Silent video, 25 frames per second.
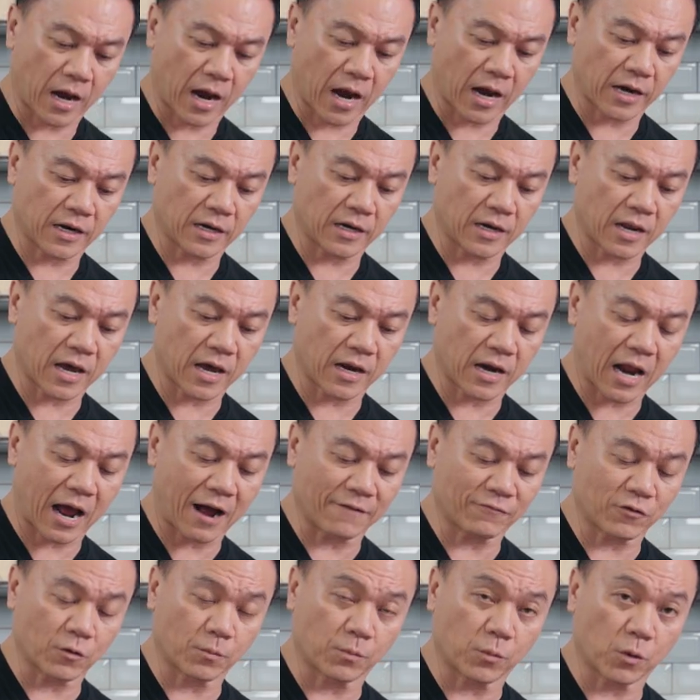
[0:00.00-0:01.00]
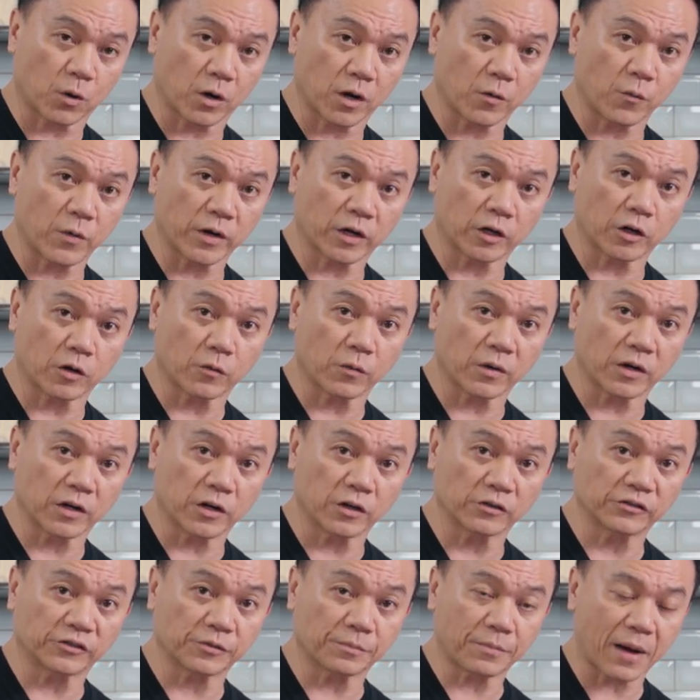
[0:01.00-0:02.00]
and then after boil, we're gonna
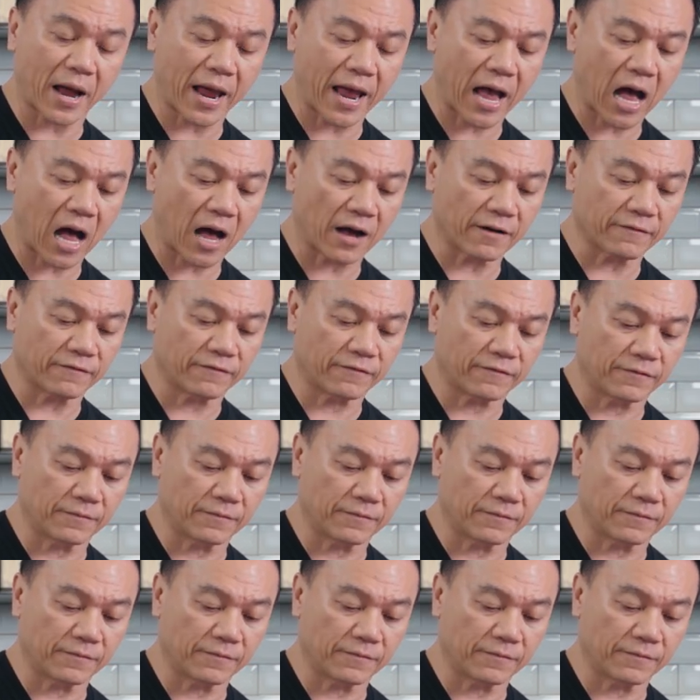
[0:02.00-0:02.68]
reduce it by half.